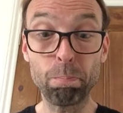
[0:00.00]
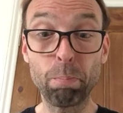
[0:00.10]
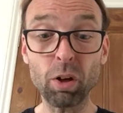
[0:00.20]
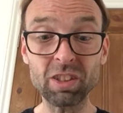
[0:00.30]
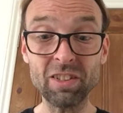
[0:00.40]

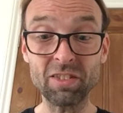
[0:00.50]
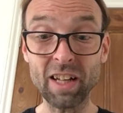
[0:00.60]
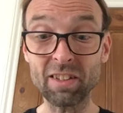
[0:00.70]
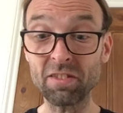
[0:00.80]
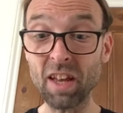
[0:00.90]
body
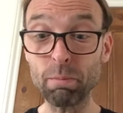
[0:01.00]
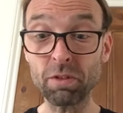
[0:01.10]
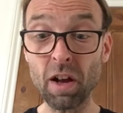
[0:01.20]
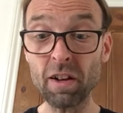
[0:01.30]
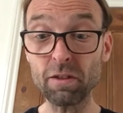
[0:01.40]
stayed the same
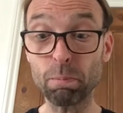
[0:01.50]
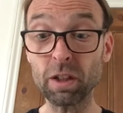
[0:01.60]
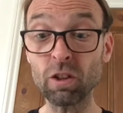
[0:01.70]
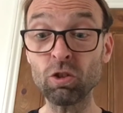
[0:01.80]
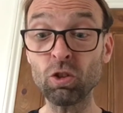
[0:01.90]
size,
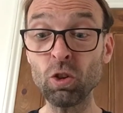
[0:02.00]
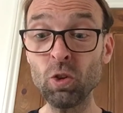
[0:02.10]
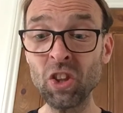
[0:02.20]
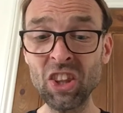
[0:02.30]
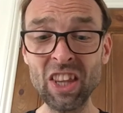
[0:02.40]
but the
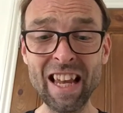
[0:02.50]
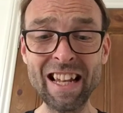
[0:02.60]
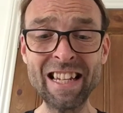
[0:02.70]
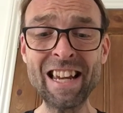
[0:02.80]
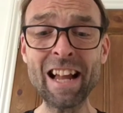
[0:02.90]
2
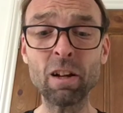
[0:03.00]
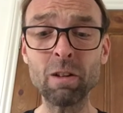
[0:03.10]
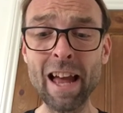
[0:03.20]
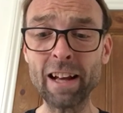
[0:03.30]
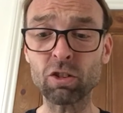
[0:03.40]
thin yellow
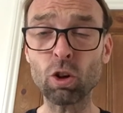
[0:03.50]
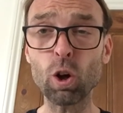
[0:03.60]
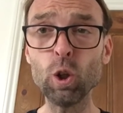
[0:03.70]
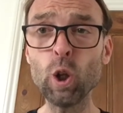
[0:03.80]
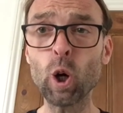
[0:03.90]
legs
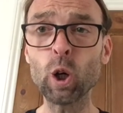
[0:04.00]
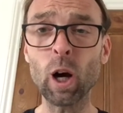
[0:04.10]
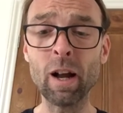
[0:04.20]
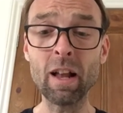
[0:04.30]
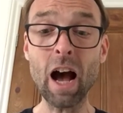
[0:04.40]
got
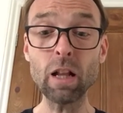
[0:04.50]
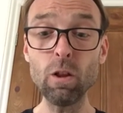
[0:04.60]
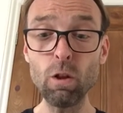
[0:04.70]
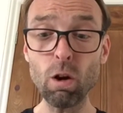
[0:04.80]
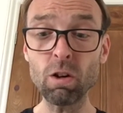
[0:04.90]
longer
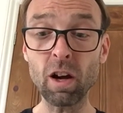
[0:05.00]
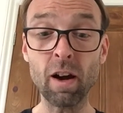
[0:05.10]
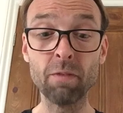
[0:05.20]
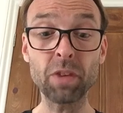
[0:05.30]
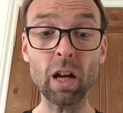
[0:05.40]
and
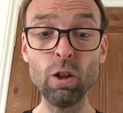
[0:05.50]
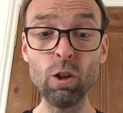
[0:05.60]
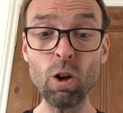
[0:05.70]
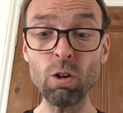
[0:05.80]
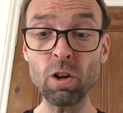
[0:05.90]
longer
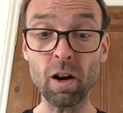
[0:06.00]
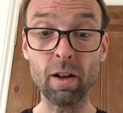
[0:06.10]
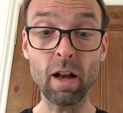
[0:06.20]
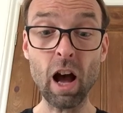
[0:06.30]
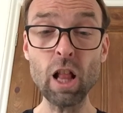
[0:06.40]
and longer
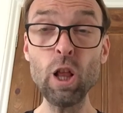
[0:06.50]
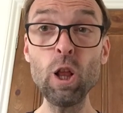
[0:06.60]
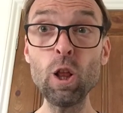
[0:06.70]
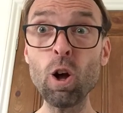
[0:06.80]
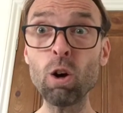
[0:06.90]

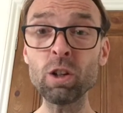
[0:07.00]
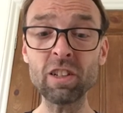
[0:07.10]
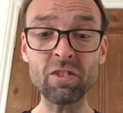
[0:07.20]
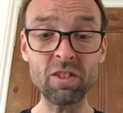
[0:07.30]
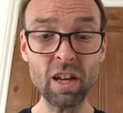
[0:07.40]
and longer
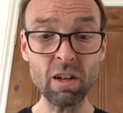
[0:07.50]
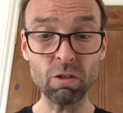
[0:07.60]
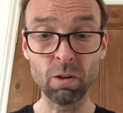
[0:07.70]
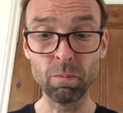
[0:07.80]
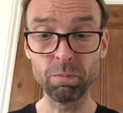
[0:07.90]

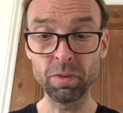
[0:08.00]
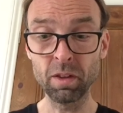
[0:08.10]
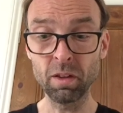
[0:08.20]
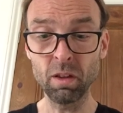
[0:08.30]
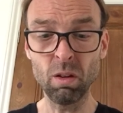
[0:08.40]
still.
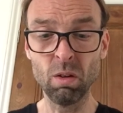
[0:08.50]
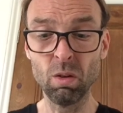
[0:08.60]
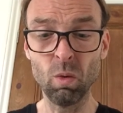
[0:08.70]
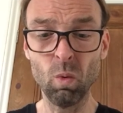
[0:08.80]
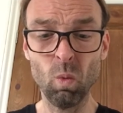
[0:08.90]

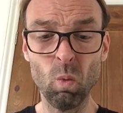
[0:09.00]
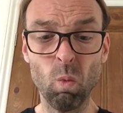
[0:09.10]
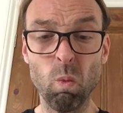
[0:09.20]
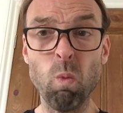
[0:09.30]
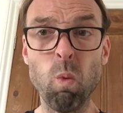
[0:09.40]

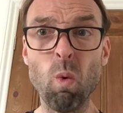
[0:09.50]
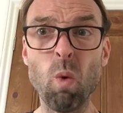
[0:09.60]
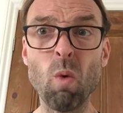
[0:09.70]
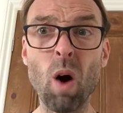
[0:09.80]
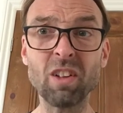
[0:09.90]

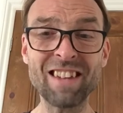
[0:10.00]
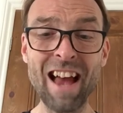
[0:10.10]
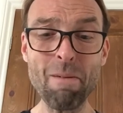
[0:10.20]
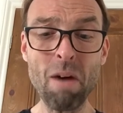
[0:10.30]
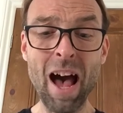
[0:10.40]
"What's
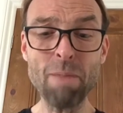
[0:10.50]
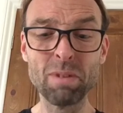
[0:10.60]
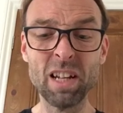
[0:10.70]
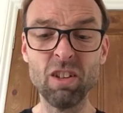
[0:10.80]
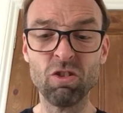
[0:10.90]

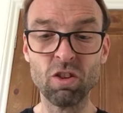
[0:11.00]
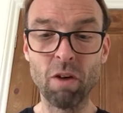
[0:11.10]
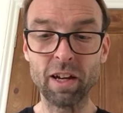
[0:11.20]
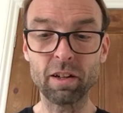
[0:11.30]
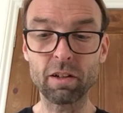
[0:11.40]
happening to
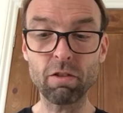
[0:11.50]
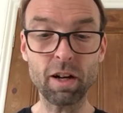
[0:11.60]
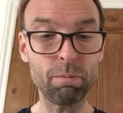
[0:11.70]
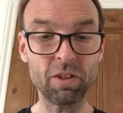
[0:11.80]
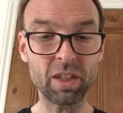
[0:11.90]
it?"
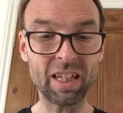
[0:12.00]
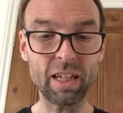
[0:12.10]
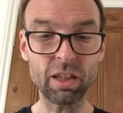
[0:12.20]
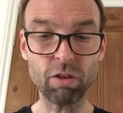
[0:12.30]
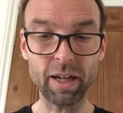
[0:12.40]
cried Mr.
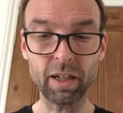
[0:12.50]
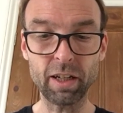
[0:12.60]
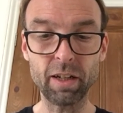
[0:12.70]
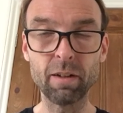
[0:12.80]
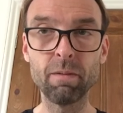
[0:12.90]
Killicranky.